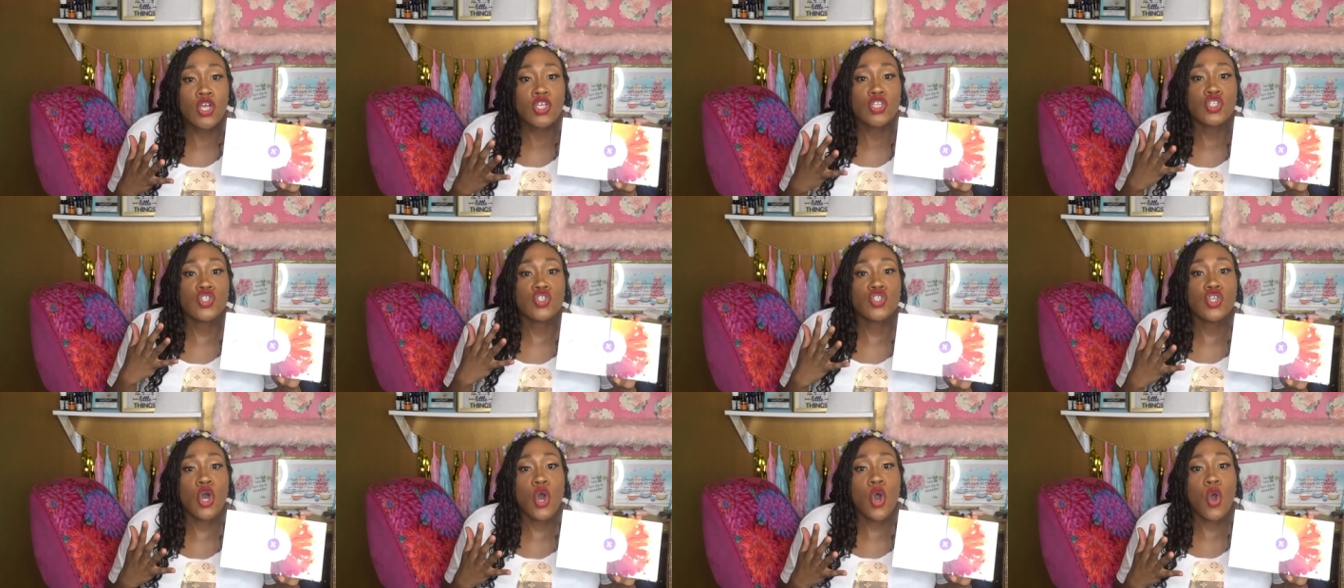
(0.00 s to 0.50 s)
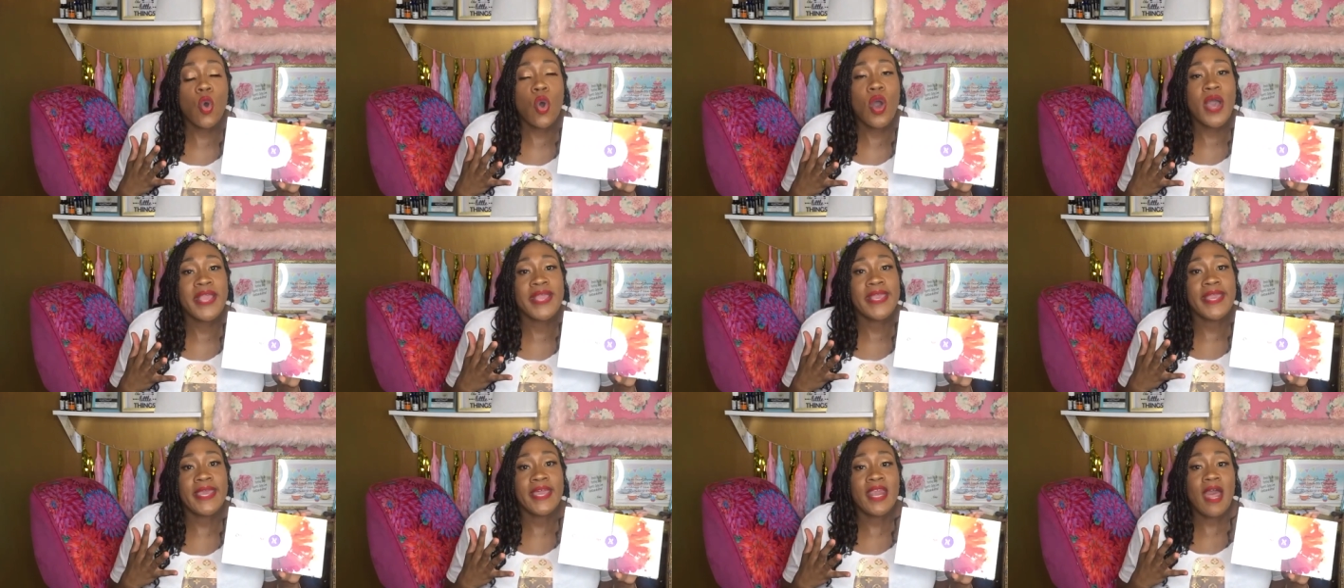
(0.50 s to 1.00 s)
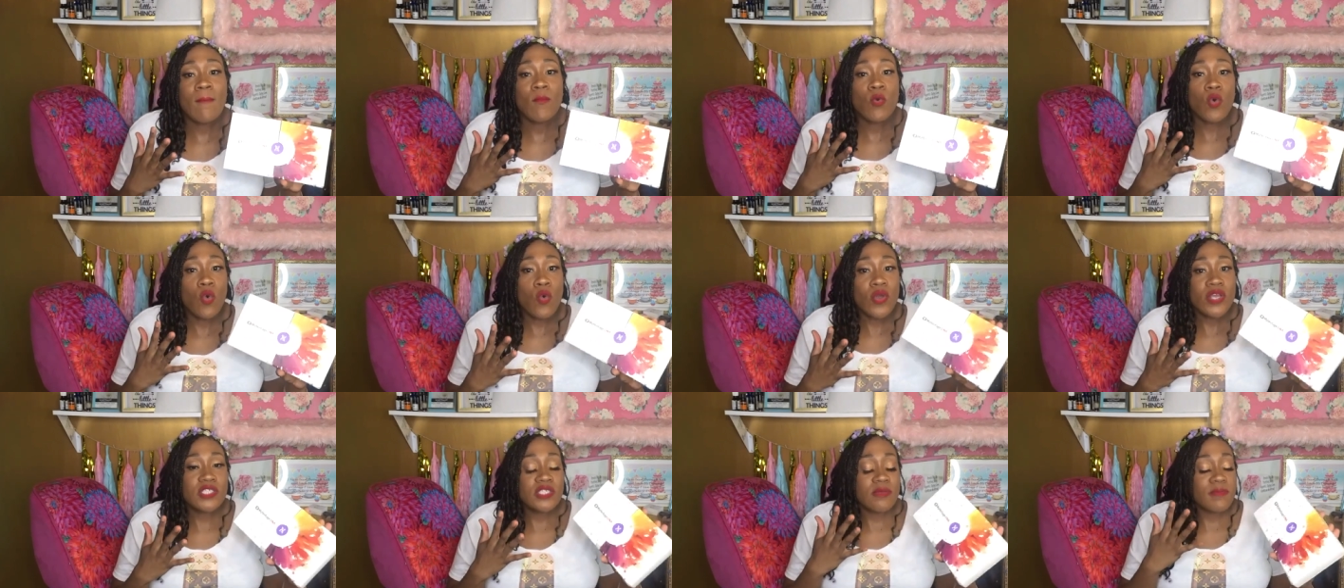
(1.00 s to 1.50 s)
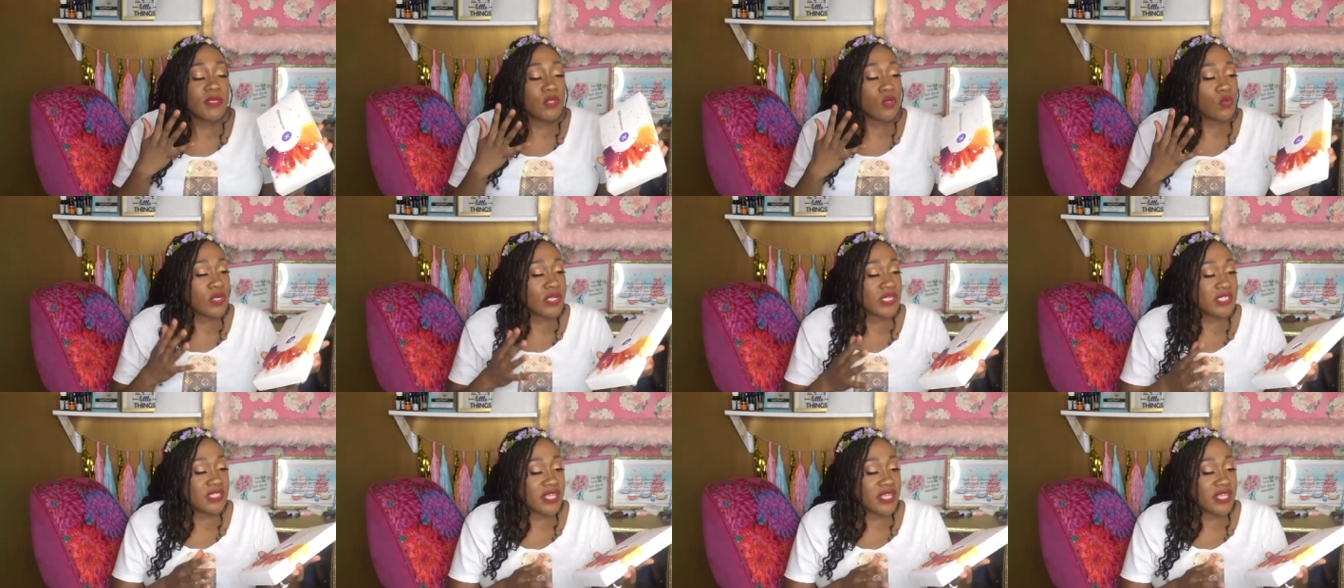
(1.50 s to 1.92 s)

So again, I'm going to be doing a